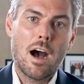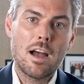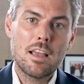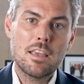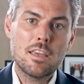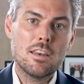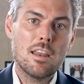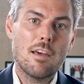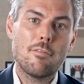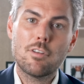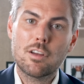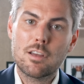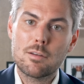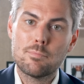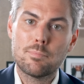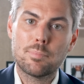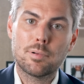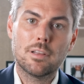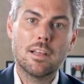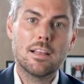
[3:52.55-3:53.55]
You never
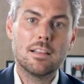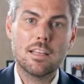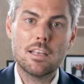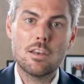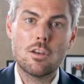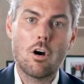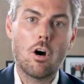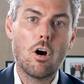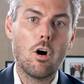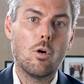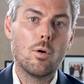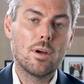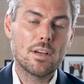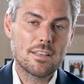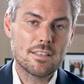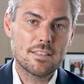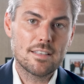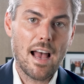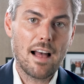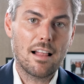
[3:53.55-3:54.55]
completely know
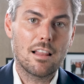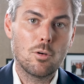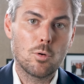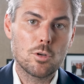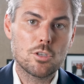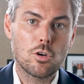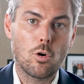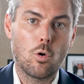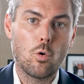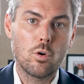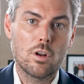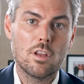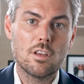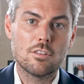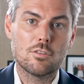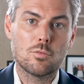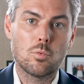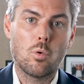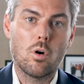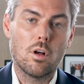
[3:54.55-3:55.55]
exactly what your
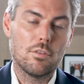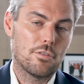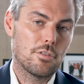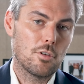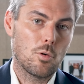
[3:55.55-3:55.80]
audience wants.